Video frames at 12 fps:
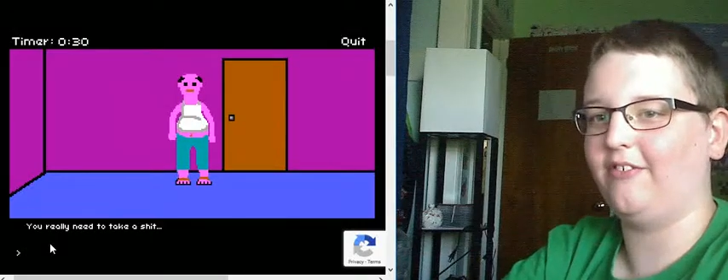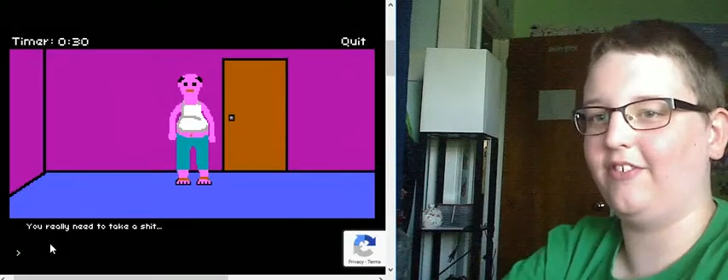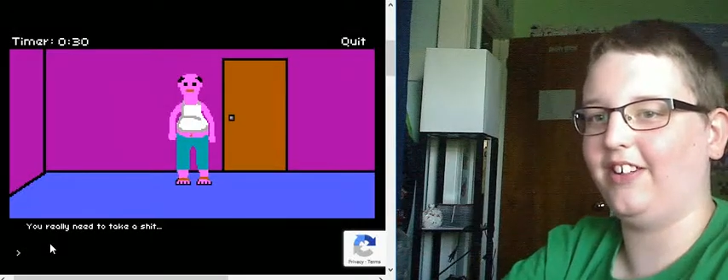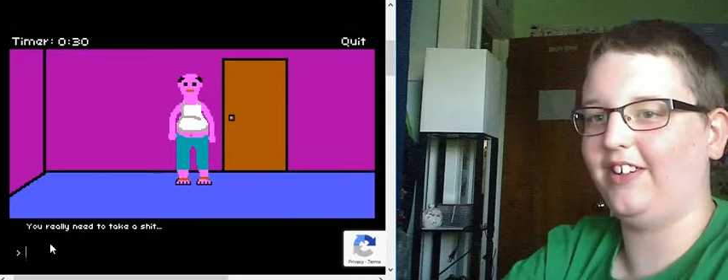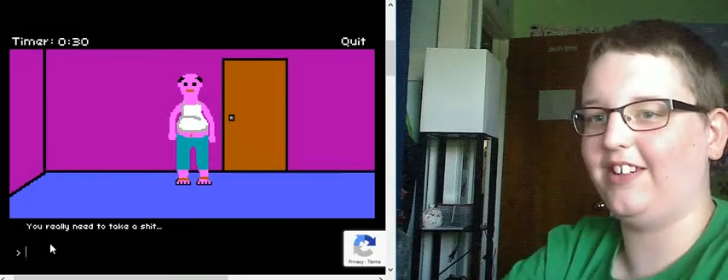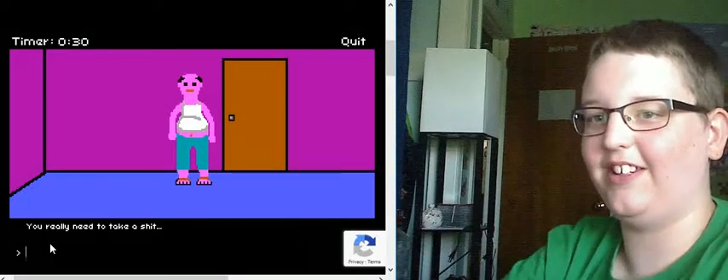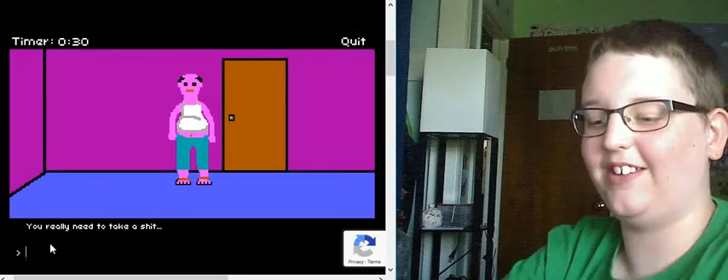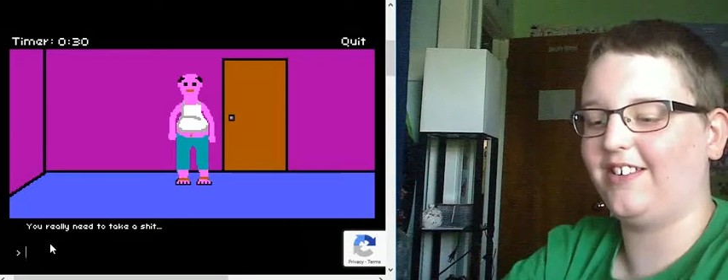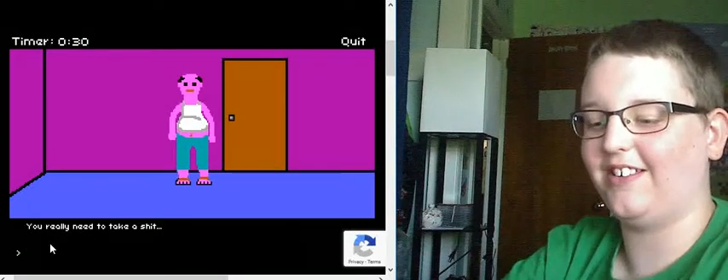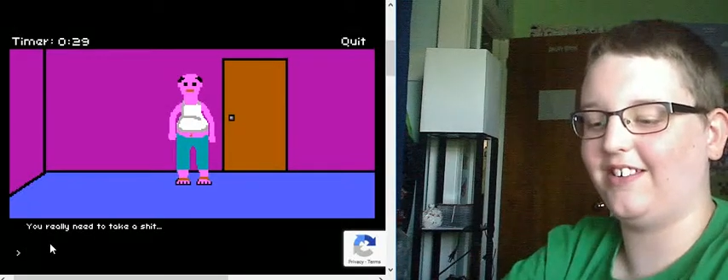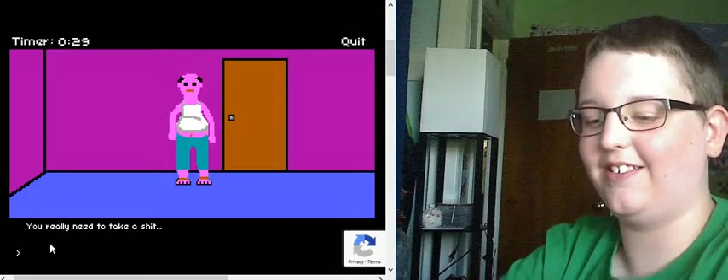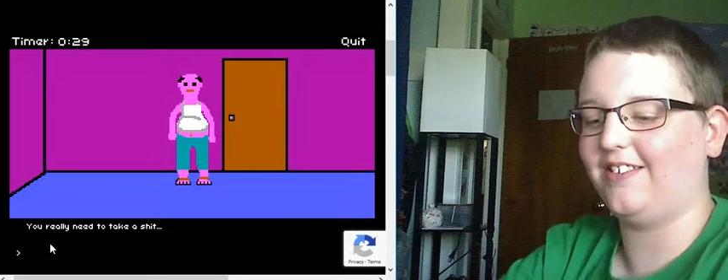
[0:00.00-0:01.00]
really need
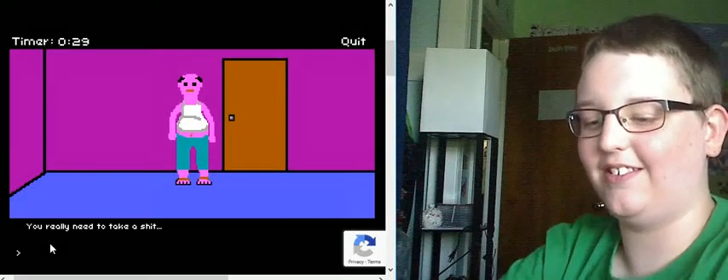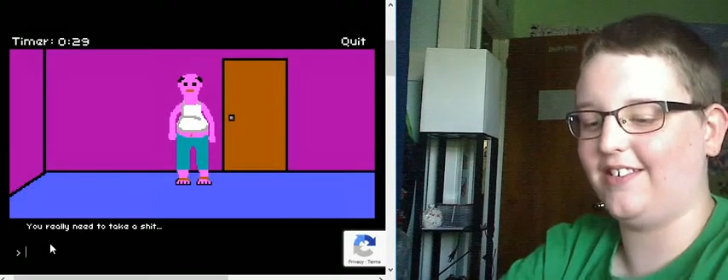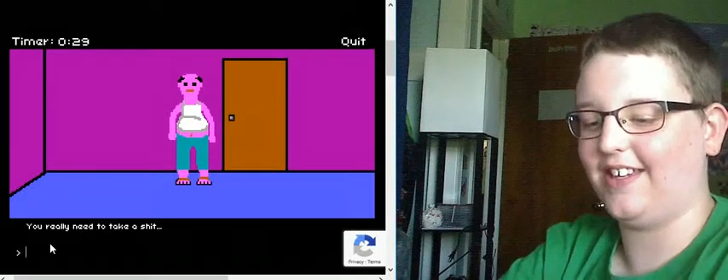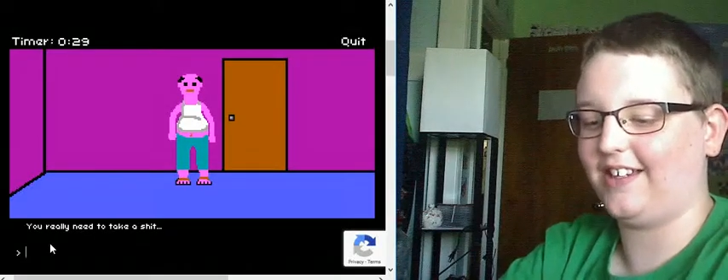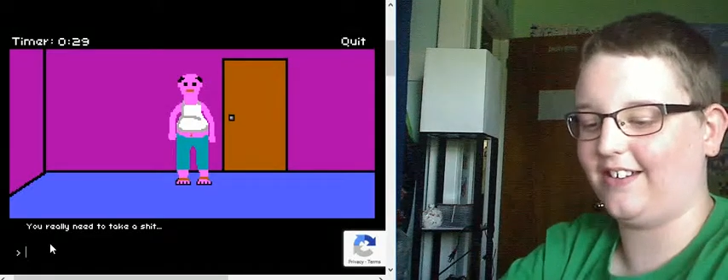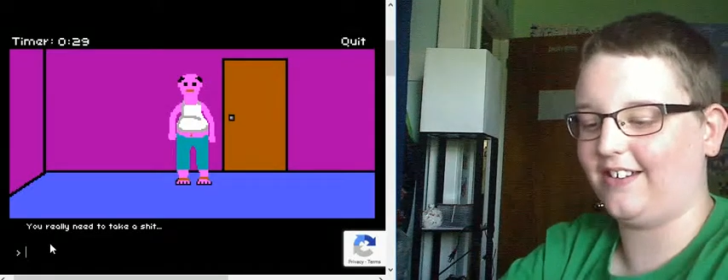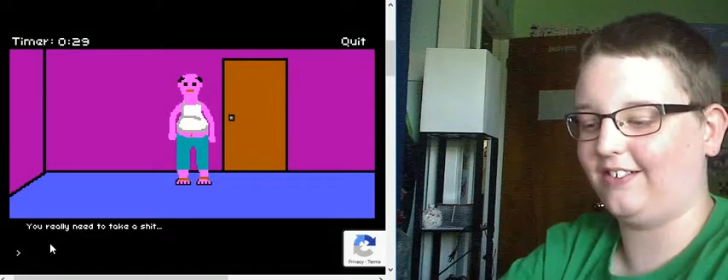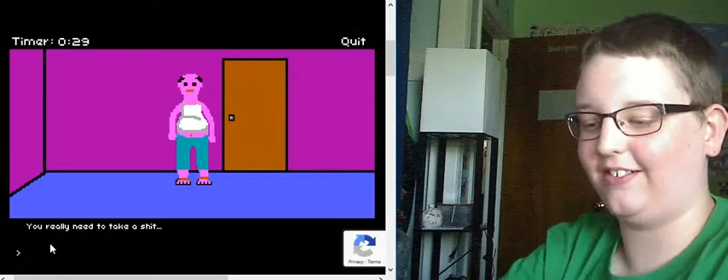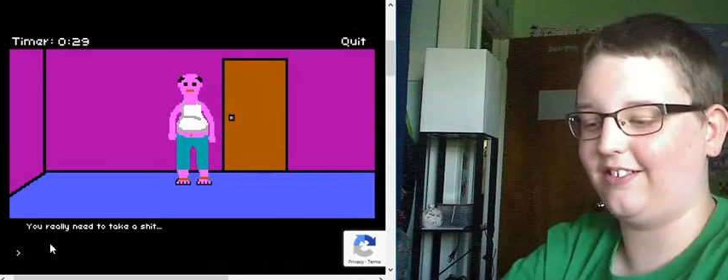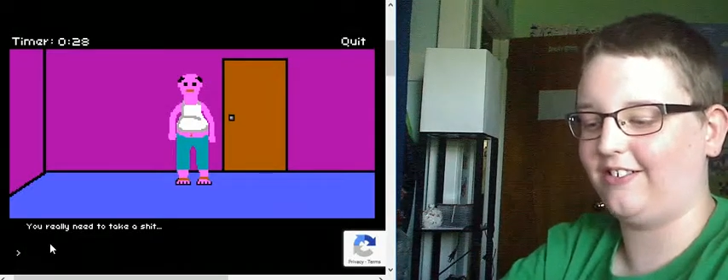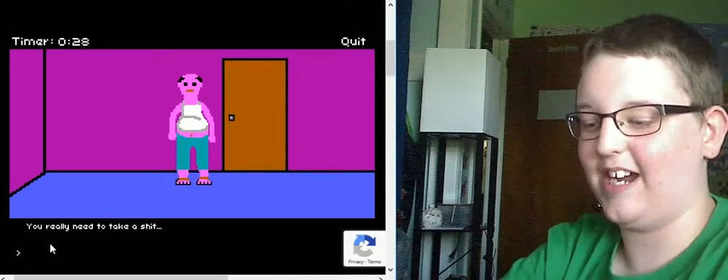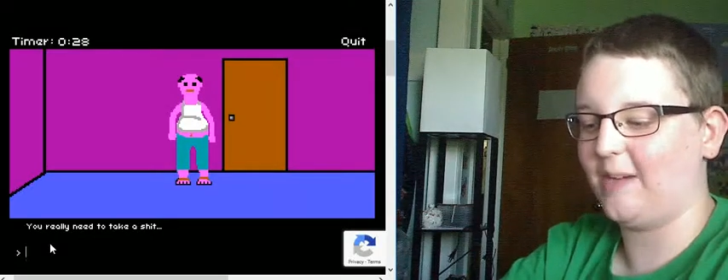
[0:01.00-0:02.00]
to take a
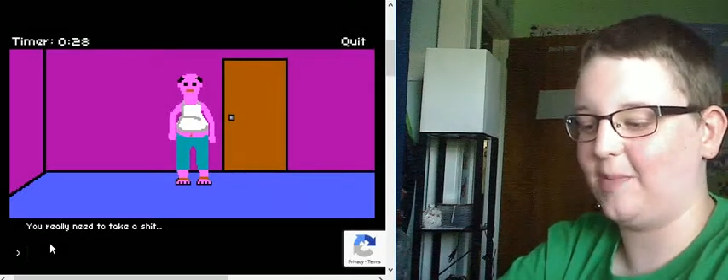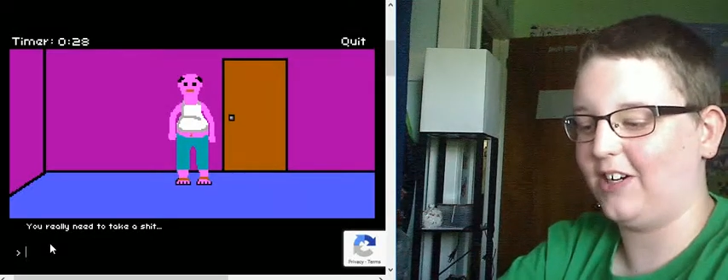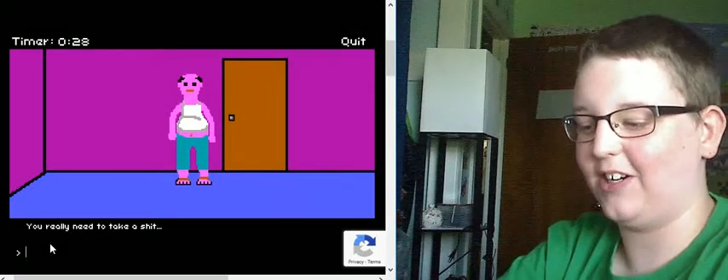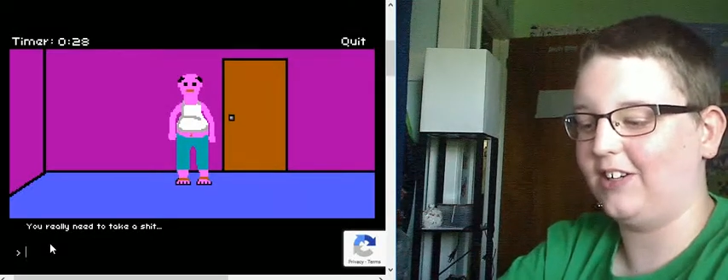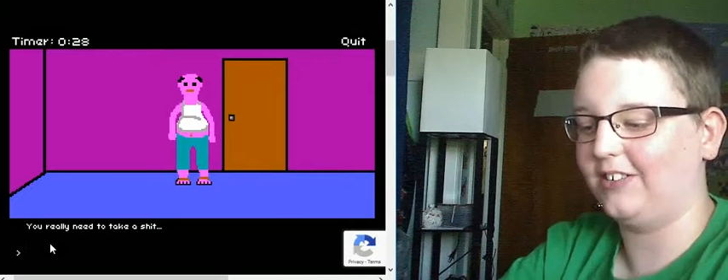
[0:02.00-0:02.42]
crap, huh?